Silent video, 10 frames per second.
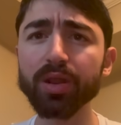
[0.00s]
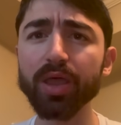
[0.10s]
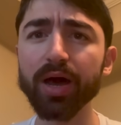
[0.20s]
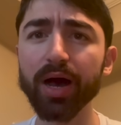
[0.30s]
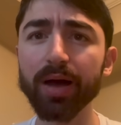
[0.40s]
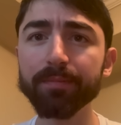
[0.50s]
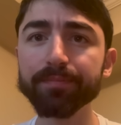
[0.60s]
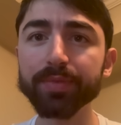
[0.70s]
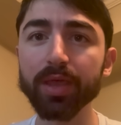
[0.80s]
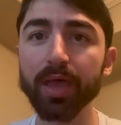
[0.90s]
Um,
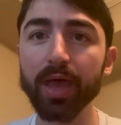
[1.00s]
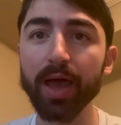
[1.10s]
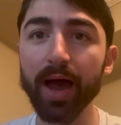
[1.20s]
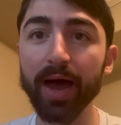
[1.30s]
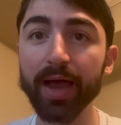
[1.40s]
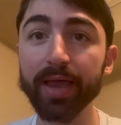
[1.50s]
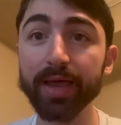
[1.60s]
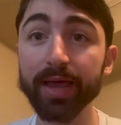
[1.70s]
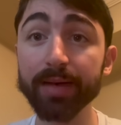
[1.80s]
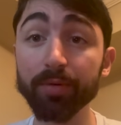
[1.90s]
I
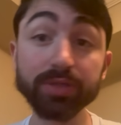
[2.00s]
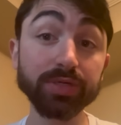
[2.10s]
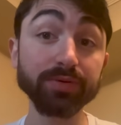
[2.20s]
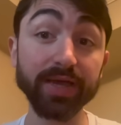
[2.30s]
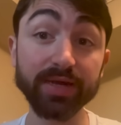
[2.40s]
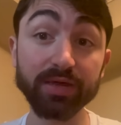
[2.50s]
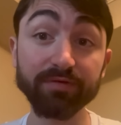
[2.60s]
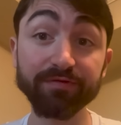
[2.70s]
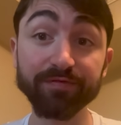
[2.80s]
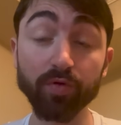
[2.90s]
am also
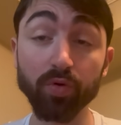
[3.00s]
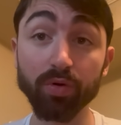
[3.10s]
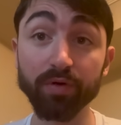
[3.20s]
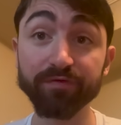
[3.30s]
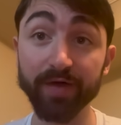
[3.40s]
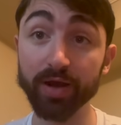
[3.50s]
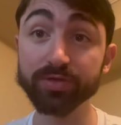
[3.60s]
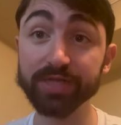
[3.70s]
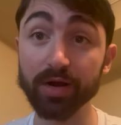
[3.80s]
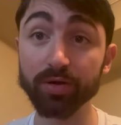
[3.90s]
negative for
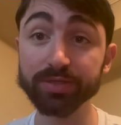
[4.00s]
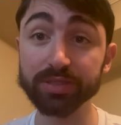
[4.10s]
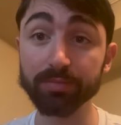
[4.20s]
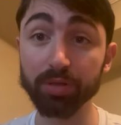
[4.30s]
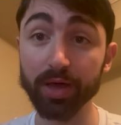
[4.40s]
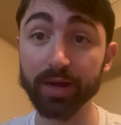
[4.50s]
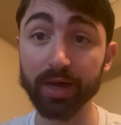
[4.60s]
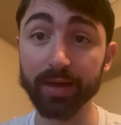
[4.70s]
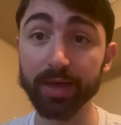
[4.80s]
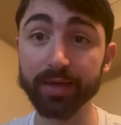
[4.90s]
phytosterols in the blood.
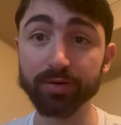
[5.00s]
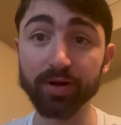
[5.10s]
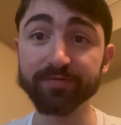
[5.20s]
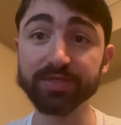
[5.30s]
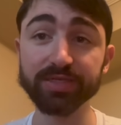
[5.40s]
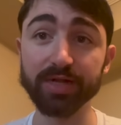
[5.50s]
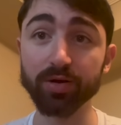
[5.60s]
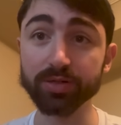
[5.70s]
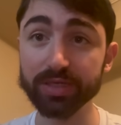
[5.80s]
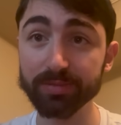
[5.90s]
I don't have
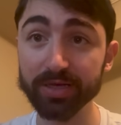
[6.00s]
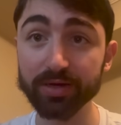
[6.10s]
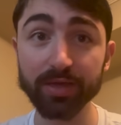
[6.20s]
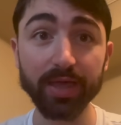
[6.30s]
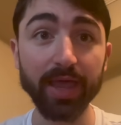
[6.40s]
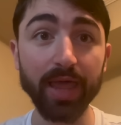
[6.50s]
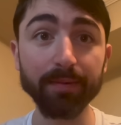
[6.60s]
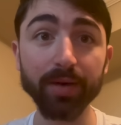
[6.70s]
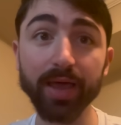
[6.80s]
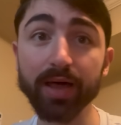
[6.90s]
sitosterolemia, and
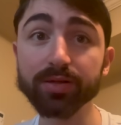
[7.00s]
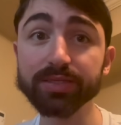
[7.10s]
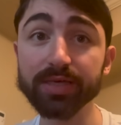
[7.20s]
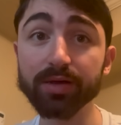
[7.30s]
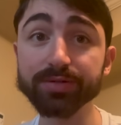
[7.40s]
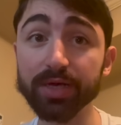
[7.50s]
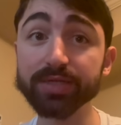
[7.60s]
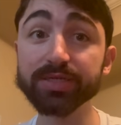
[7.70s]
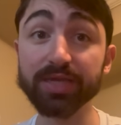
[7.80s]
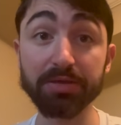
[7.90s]
my LDL
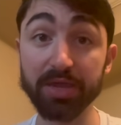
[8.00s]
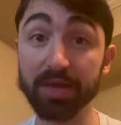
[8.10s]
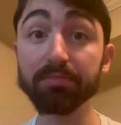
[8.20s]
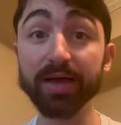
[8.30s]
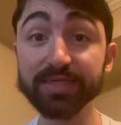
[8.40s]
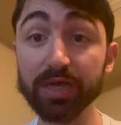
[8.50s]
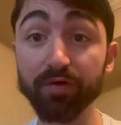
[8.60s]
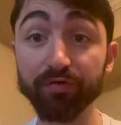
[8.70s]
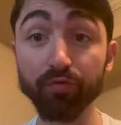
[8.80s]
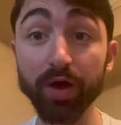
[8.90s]
does in
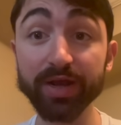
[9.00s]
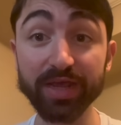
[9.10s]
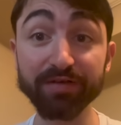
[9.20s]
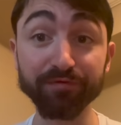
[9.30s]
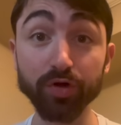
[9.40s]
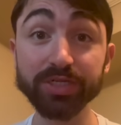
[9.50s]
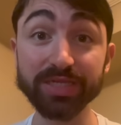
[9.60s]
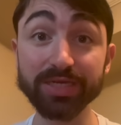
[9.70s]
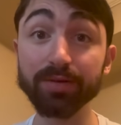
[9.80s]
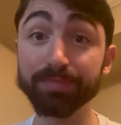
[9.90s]
myself run
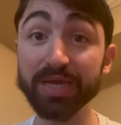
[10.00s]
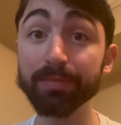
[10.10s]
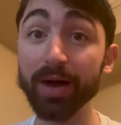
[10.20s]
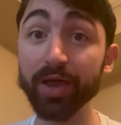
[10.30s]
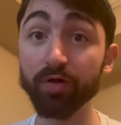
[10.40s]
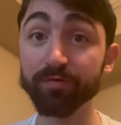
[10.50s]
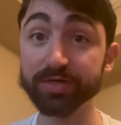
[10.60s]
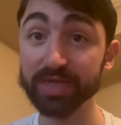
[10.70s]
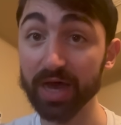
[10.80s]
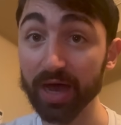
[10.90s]
inversely to BMI over
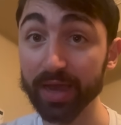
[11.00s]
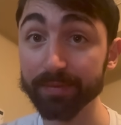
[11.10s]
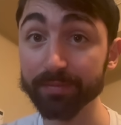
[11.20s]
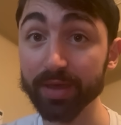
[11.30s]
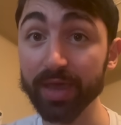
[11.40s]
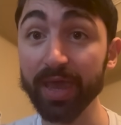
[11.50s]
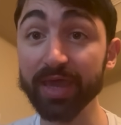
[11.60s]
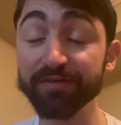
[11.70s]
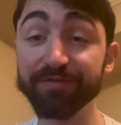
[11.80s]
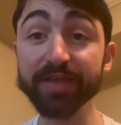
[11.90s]
time. In
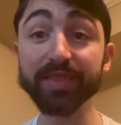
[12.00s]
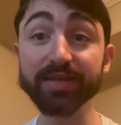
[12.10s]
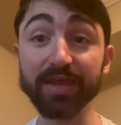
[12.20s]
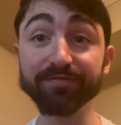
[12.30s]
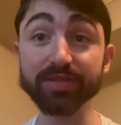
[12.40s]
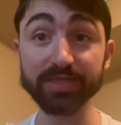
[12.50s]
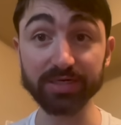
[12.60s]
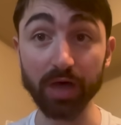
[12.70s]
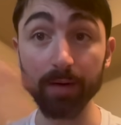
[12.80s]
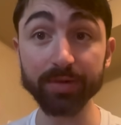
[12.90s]
effect that definitely
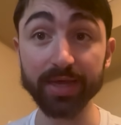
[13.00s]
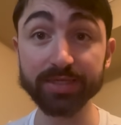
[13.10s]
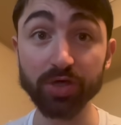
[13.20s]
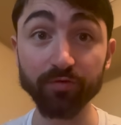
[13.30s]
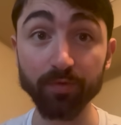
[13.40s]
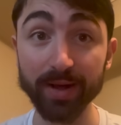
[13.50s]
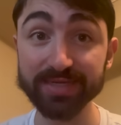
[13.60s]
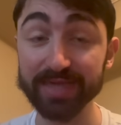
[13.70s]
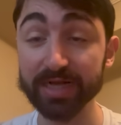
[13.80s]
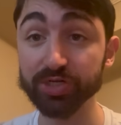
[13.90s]
dominates over my
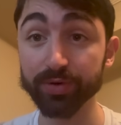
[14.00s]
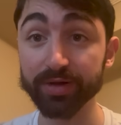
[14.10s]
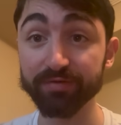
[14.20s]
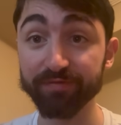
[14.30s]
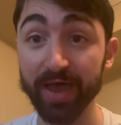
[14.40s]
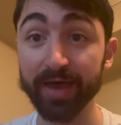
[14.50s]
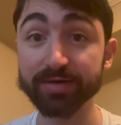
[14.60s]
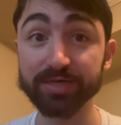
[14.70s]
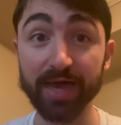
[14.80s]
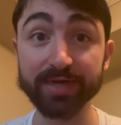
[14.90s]
saturated fat
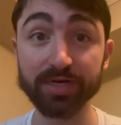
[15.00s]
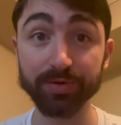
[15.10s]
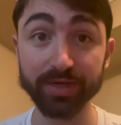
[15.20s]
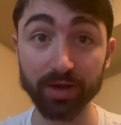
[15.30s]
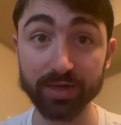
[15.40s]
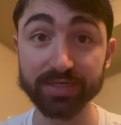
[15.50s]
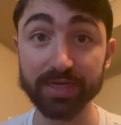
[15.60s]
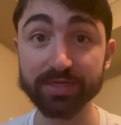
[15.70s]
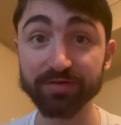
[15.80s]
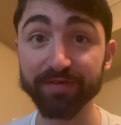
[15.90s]
dietary
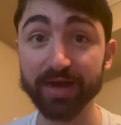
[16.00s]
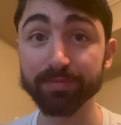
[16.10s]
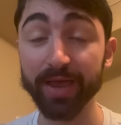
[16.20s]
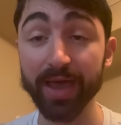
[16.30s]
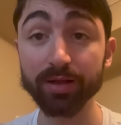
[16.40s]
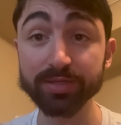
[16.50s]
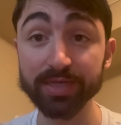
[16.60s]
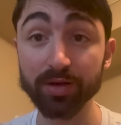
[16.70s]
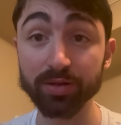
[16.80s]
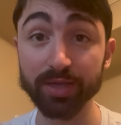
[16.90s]
content. In fact, my
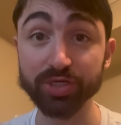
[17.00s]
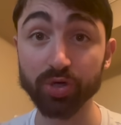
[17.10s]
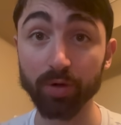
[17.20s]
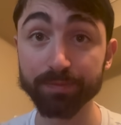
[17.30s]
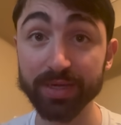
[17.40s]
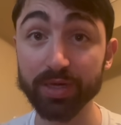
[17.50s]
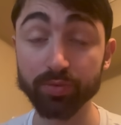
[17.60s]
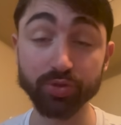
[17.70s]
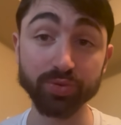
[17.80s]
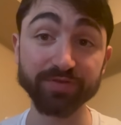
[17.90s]
LDL cholesterol peak,
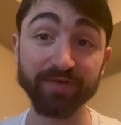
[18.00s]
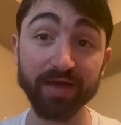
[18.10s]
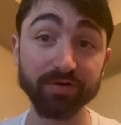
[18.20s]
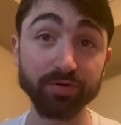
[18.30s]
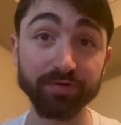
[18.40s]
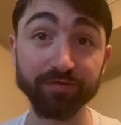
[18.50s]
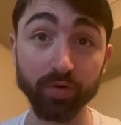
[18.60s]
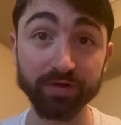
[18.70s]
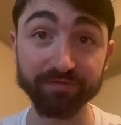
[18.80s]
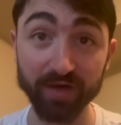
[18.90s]
which was
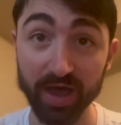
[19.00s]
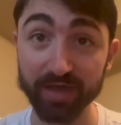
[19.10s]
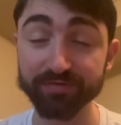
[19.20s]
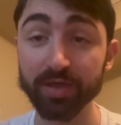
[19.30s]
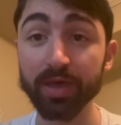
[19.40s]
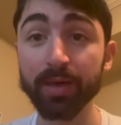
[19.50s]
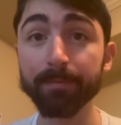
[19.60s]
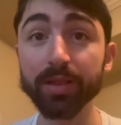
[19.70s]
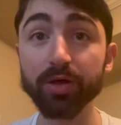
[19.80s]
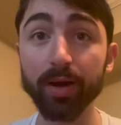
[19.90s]
545
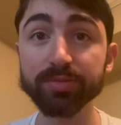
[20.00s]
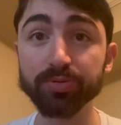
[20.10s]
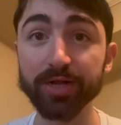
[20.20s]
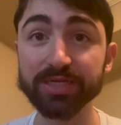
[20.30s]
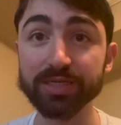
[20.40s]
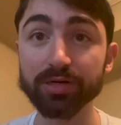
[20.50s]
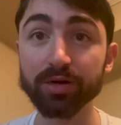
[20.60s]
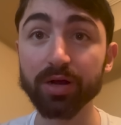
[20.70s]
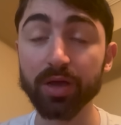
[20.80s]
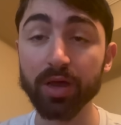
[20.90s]
milligrams per deciliter,
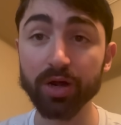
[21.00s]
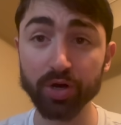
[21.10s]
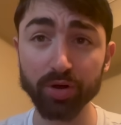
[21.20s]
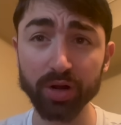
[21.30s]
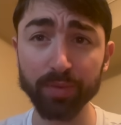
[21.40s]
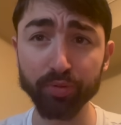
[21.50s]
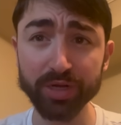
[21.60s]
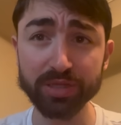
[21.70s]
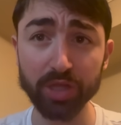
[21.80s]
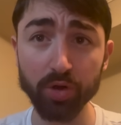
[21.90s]
occurred on a pretty
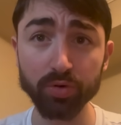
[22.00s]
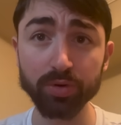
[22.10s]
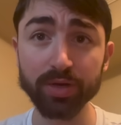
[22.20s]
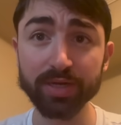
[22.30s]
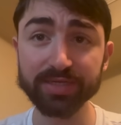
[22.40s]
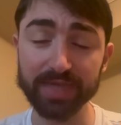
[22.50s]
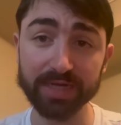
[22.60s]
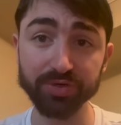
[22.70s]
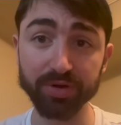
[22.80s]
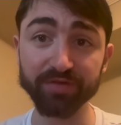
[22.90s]
low
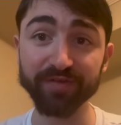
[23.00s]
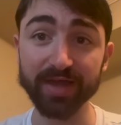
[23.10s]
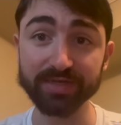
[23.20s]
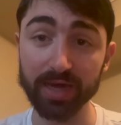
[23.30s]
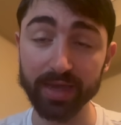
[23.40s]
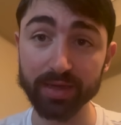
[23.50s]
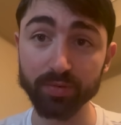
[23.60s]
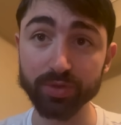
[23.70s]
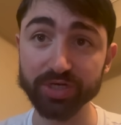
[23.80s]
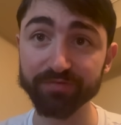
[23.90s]
saturated fat diet,
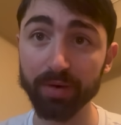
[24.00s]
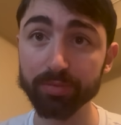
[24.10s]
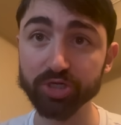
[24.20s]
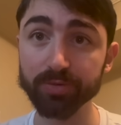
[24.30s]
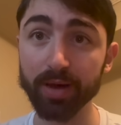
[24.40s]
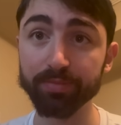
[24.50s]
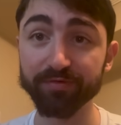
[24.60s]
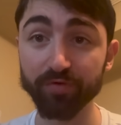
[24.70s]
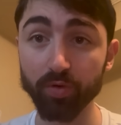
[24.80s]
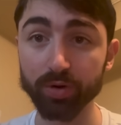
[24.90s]
which I've published about
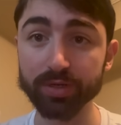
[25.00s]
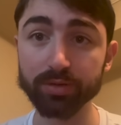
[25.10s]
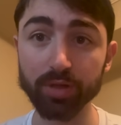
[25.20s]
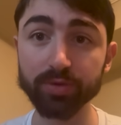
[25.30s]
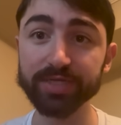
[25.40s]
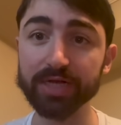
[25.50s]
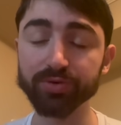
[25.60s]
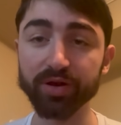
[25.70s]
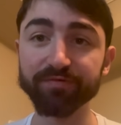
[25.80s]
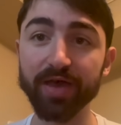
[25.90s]
before. Low
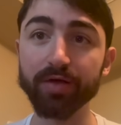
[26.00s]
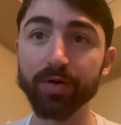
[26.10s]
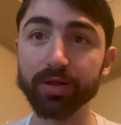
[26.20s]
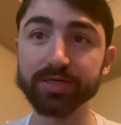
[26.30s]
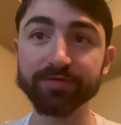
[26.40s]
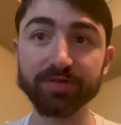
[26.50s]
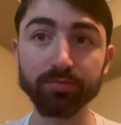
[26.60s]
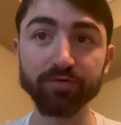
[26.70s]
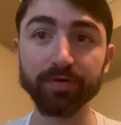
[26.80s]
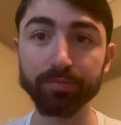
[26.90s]
saturated fat relative to
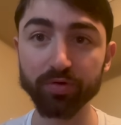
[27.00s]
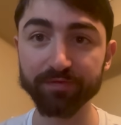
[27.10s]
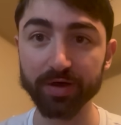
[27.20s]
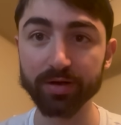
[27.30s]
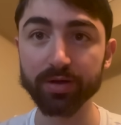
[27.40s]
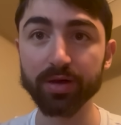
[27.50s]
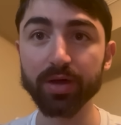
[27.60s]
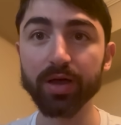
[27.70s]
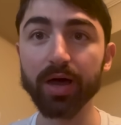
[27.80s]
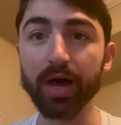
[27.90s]
MUFA PUFA.
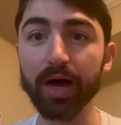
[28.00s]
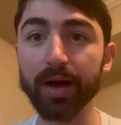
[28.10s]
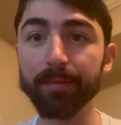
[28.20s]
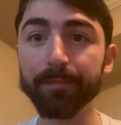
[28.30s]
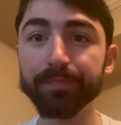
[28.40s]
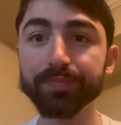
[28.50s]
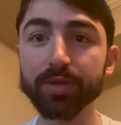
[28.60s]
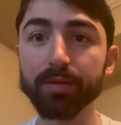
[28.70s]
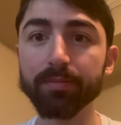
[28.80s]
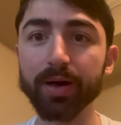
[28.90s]
Um,
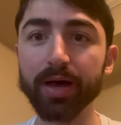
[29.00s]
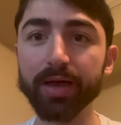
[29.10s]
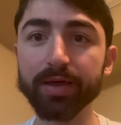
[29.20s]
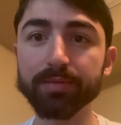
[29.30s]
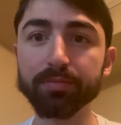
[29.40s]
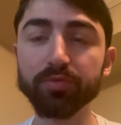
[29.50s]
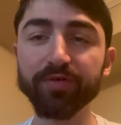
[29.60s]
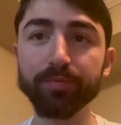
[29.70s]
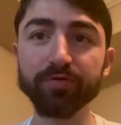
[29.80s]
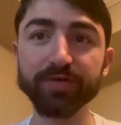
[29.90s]
my Mufa
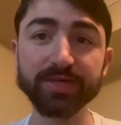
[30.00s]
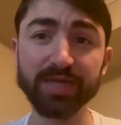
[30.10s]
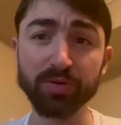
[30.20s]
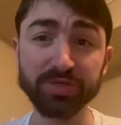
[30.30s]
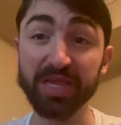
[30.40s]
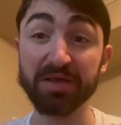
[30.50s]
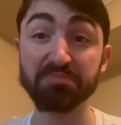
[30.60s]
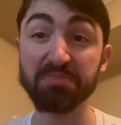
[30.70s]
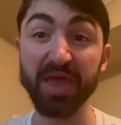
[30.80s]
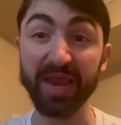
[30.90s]
Pufa intake was like
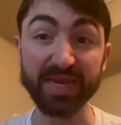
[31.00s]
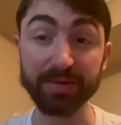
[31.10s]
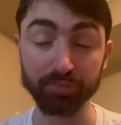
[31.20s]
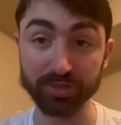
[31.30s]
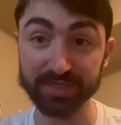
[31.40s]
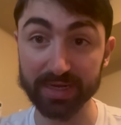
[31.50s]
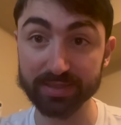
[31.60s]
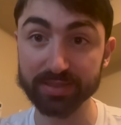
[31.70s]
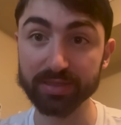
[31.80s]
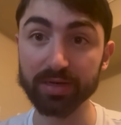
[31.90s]

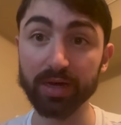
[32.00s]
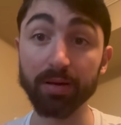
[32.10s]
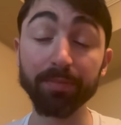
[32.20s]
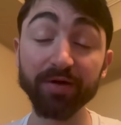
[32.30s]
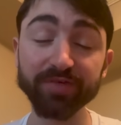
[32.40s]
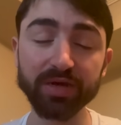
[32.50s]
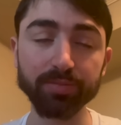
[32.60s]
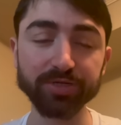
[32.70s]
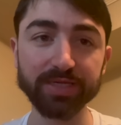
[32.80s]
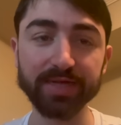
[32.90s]
80%, uh, above
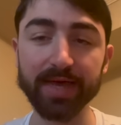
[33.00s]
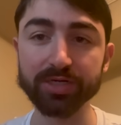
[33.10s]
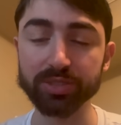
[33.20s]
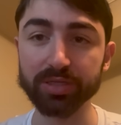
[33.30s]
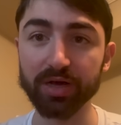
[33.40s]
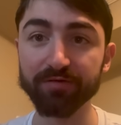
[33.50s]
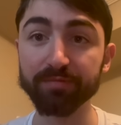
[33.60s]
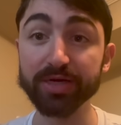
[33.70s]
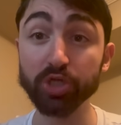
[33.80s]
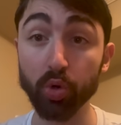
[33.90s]
80% actually, of
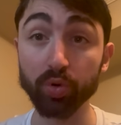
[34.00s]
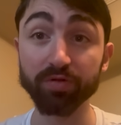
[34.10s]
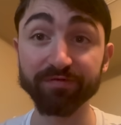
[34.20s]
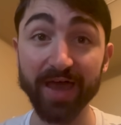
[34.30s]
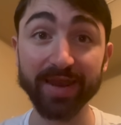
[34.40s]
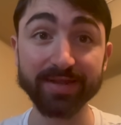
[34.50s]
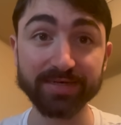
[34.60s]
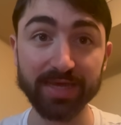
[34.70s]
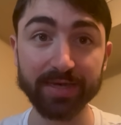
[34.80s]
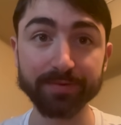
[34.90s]
my total fat
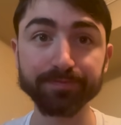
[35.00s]
intake